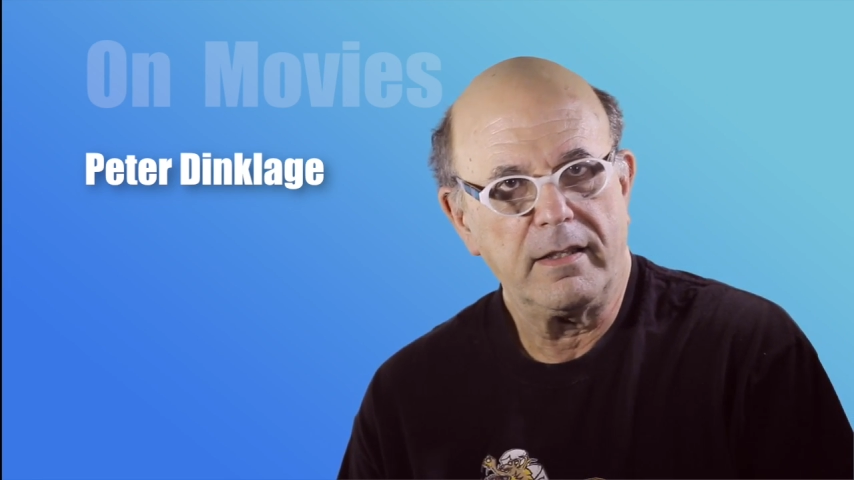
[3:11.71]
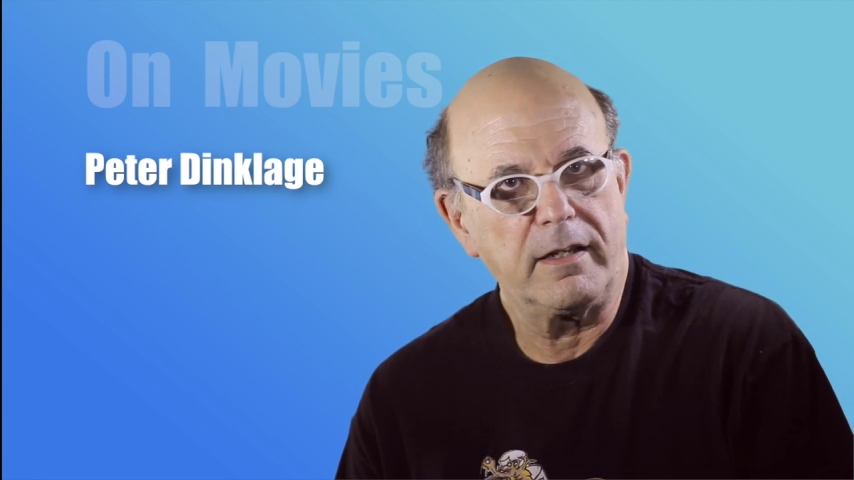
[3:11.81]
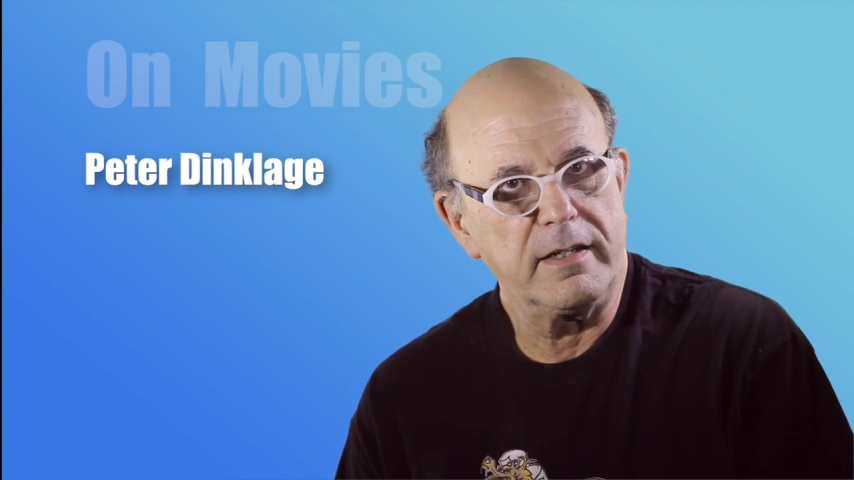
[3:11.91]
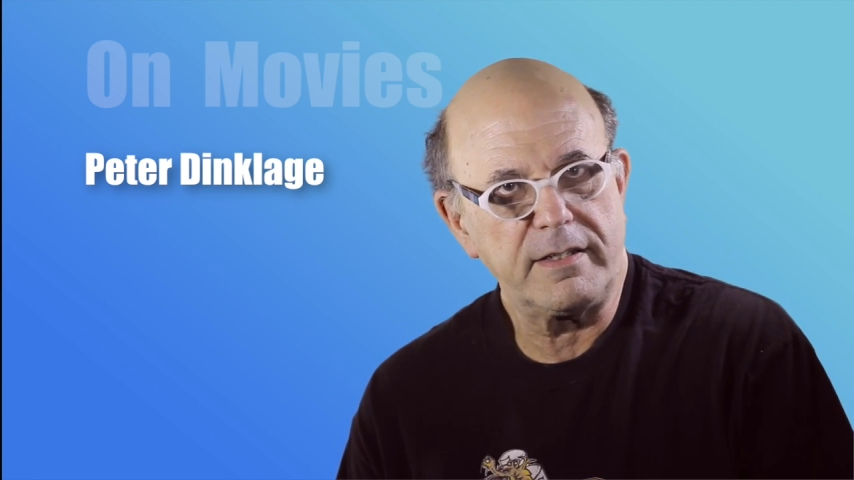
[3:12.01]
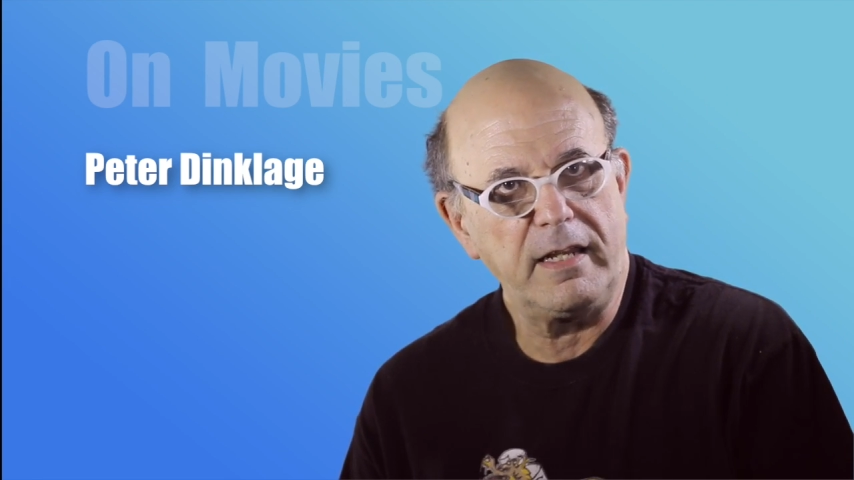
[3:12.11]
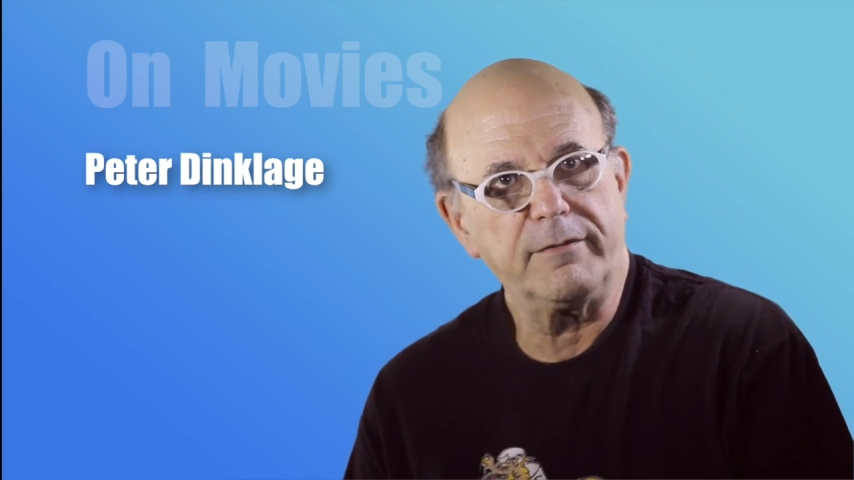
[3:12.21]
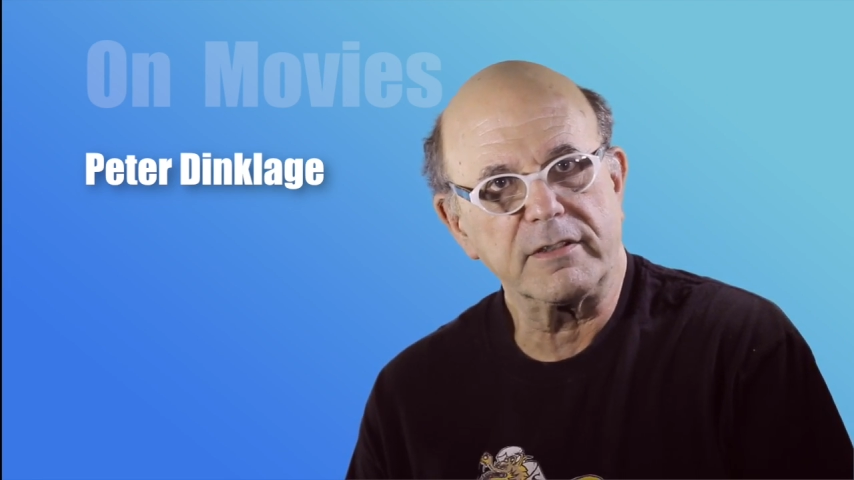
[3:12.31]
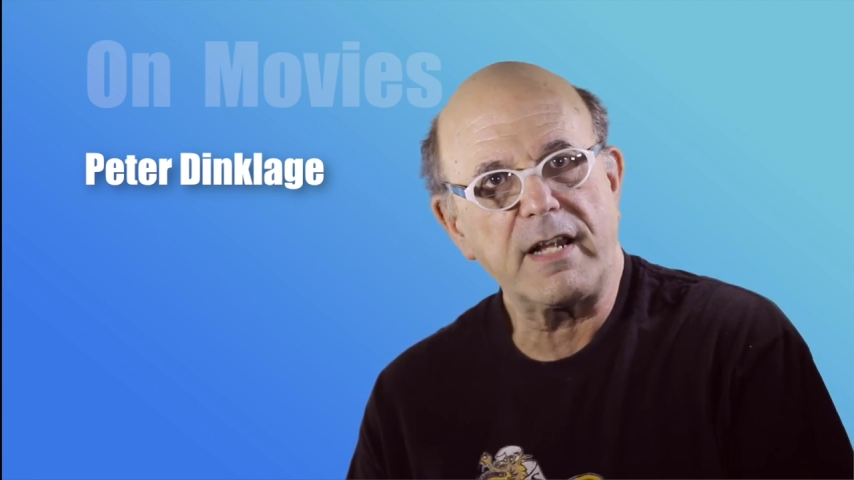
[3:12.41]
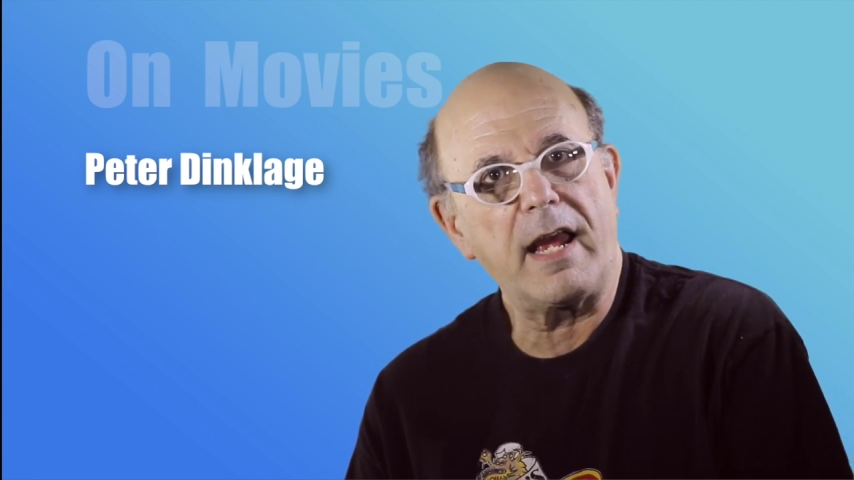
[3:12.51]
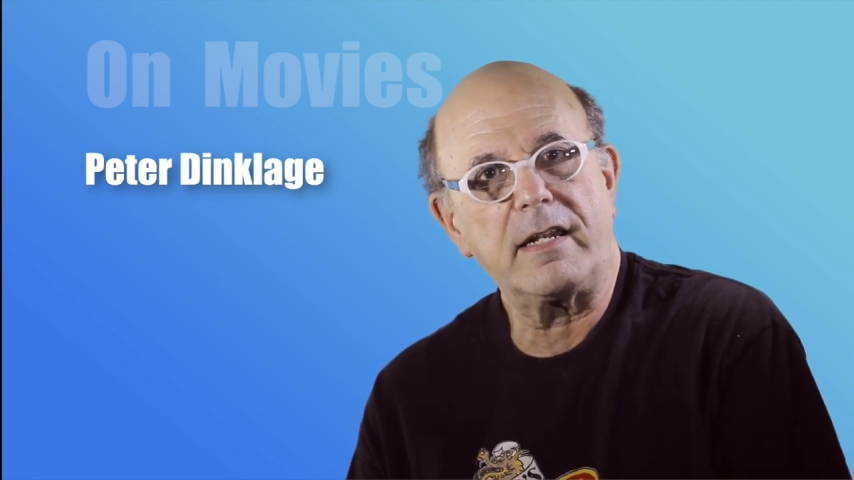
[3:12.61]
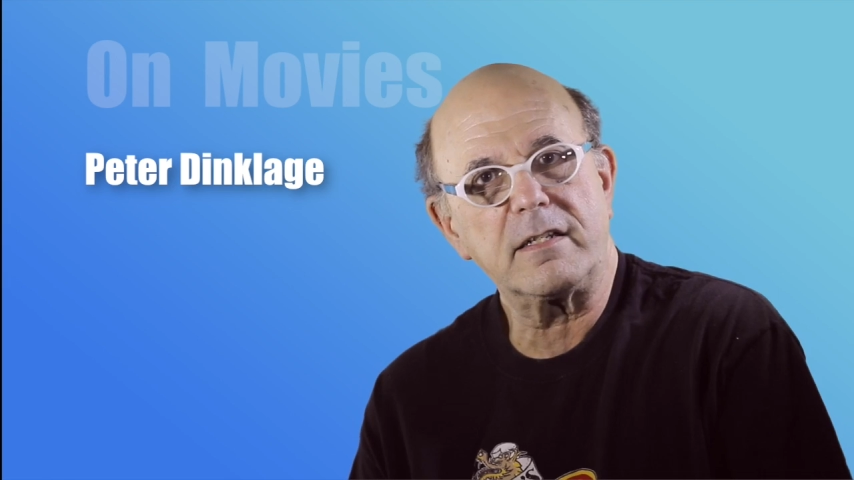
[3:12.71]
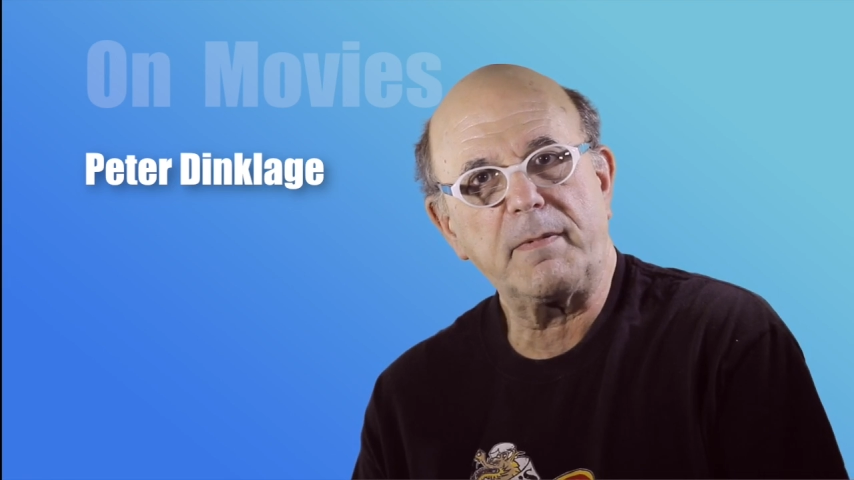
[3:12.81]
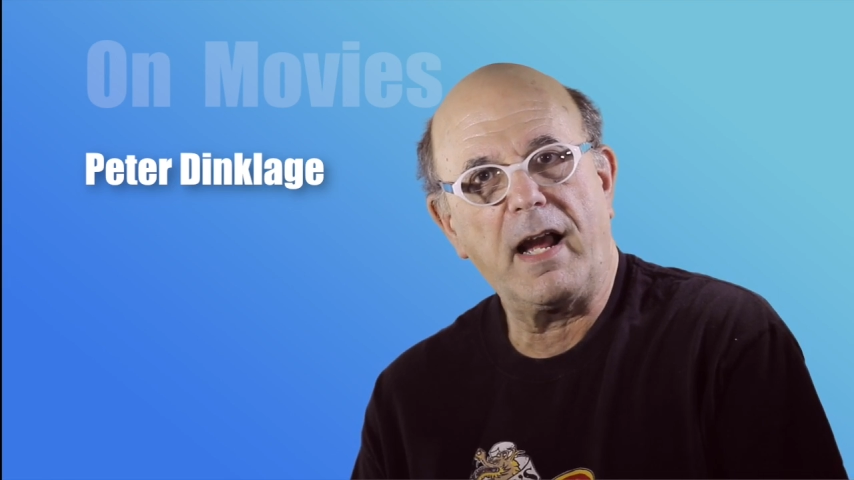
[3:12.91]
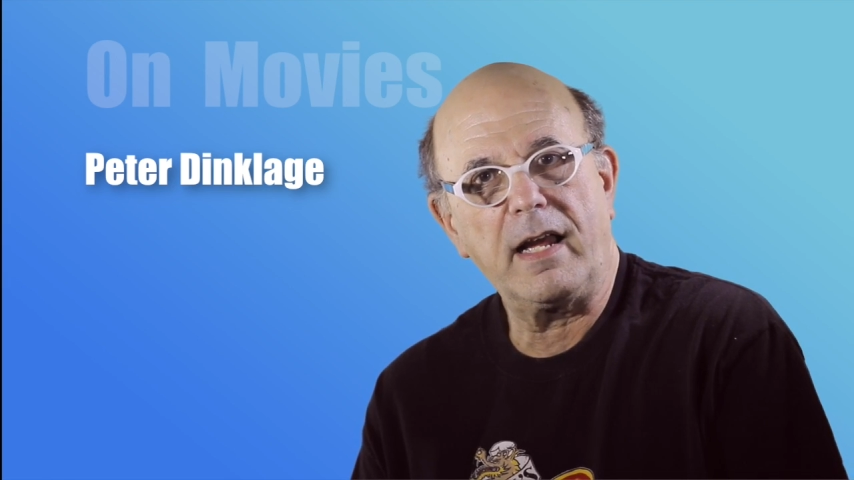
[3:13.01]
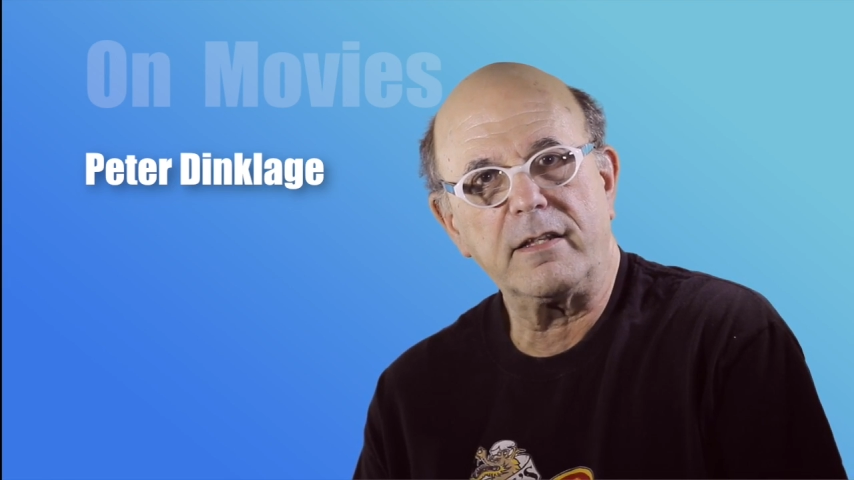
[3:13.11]
There he's the evil scientist
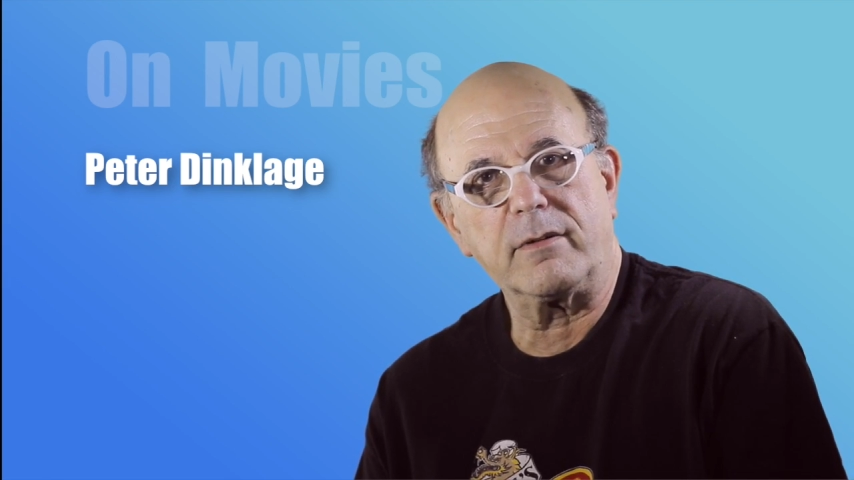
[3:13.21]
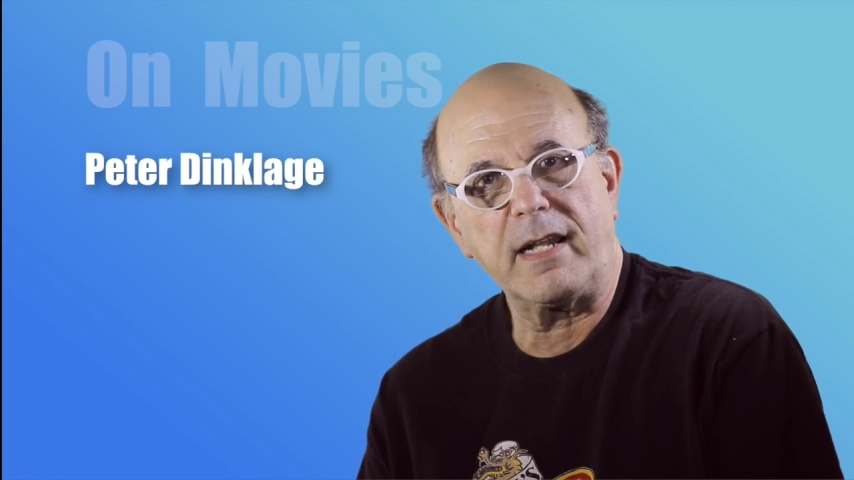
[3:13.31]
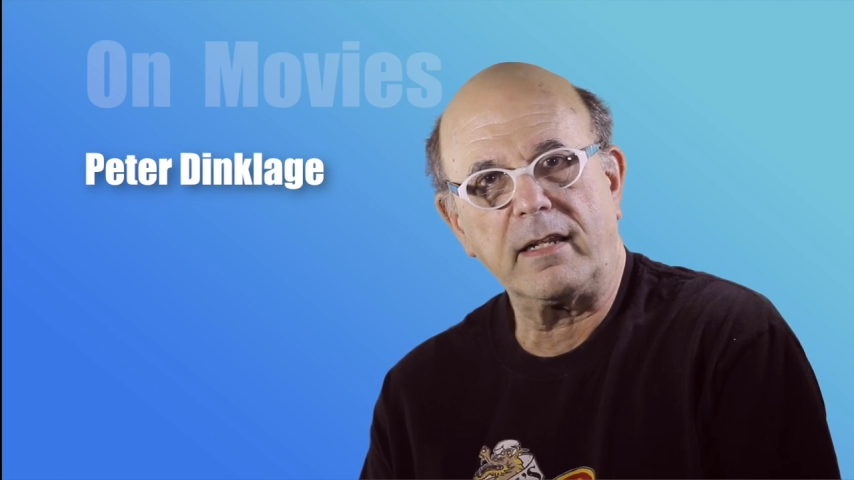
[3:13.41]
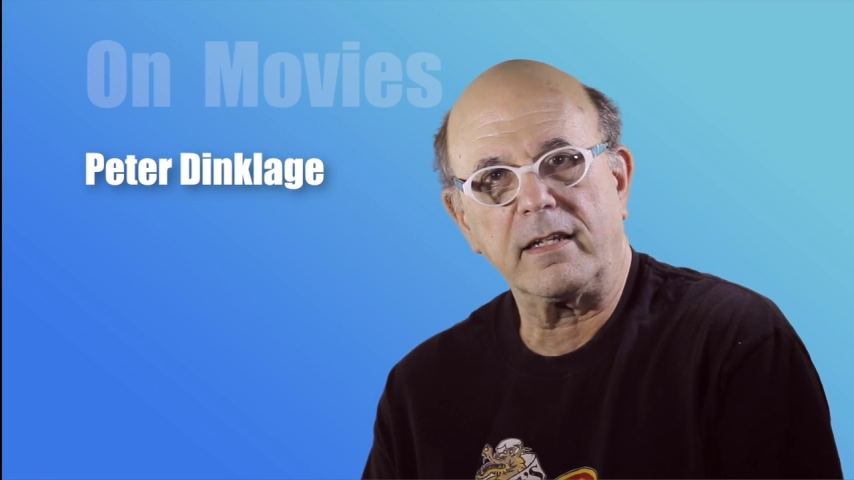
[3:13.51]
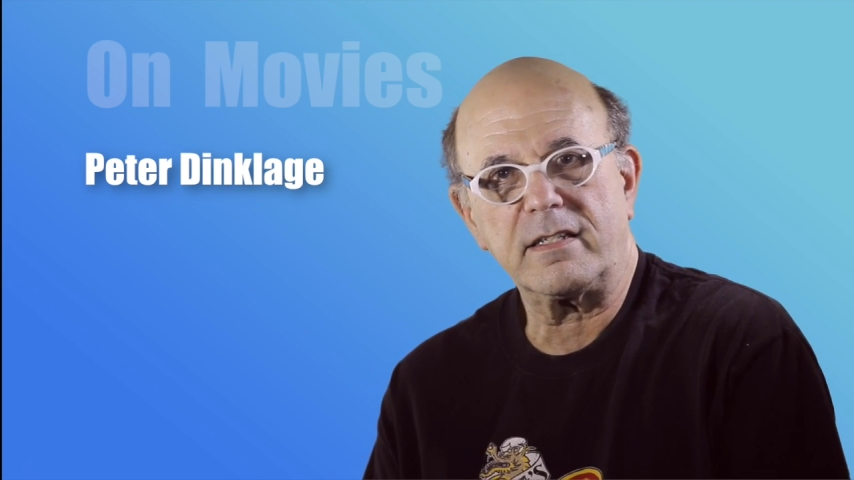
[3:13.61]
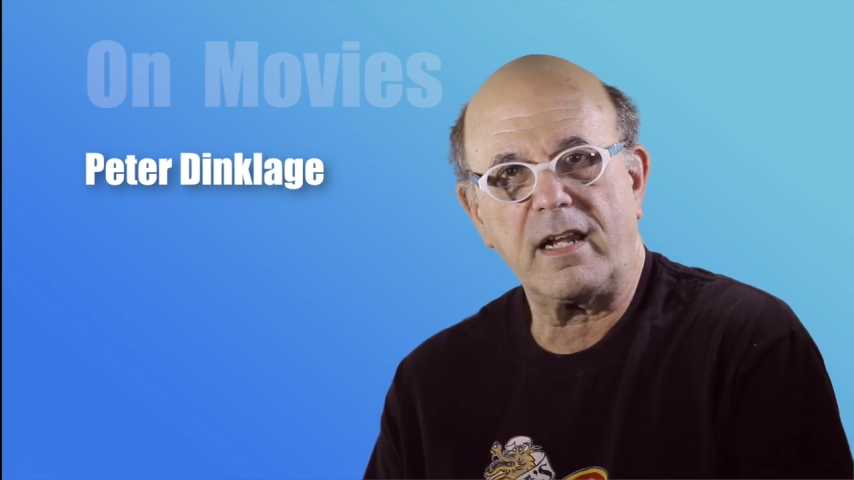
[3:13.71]
behind the relentless,